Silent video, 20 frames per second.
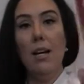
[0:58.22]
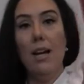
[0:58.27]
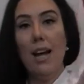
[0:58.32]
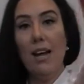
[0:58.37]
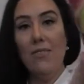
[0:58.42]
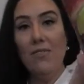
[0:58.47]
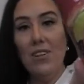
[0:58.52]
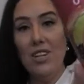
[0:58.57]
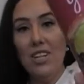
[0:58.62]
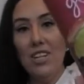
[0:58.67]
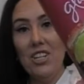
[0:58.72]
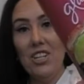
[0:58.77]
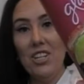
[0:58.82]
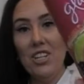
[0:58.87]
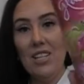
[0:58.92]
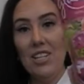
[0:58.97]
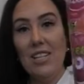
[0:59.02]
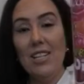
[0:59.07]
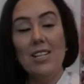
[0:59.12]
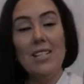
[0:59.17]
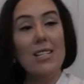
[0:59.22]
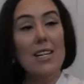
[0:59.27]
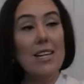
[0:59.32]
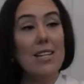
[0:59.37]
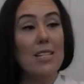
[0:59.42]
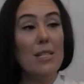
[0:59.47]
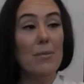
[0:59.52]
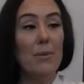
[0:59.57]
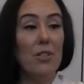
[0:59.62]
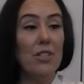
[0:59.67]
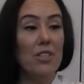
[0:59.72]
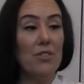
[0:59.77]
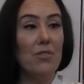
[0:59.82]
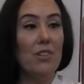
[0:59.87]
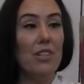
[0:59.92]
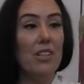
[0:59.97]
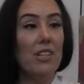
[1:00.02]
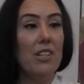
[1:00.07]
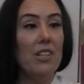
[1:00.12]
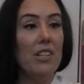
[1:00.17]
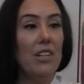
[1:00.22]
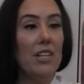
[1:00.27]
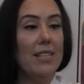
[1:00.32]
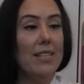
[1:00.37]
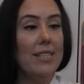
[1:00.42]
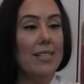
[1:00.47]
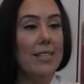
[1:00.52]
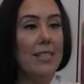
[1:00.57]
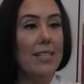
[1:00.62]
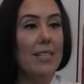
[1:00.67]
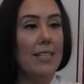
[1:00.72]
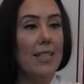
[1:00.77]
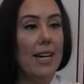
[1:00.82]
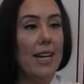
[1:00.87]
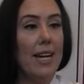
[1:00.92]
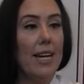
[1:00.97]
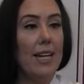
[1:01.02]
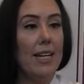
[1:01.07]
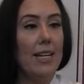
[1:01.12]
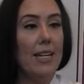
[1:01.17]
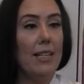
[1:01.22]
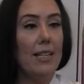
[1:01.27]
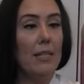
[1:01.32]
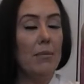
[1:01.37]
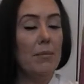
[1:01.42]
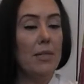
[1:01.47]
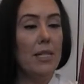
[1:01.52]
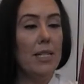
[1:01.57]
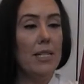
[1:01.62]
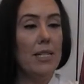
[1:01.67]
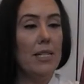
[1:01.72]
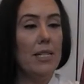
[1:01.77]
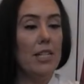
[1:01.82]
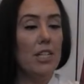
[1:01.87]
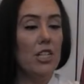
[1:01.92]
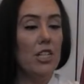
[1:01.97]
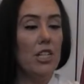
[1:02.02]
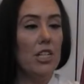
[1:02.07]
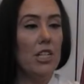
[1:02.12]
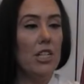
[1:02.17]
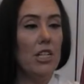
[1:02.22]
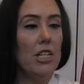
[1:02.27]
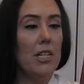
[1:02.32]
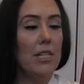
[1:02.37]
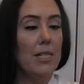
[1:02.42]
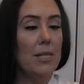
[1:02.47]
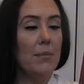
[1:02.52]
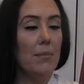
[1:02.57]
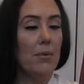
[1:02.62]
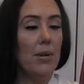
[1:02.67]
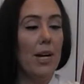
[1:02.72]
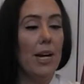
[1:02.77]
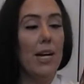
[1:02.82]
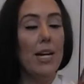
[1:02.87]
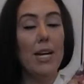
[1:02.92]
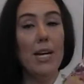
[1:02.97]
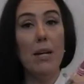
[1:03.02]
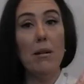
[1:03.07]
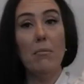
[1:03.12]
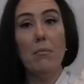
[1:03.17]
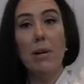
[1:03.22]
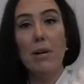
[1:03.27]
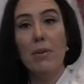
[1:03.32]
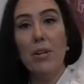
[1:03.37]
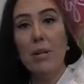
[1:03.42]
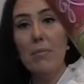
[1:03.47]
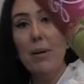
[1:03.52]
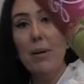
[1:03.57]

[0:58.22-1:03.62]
I finished this. It smells really good. It's the Glade Limited Edition Spray in Berry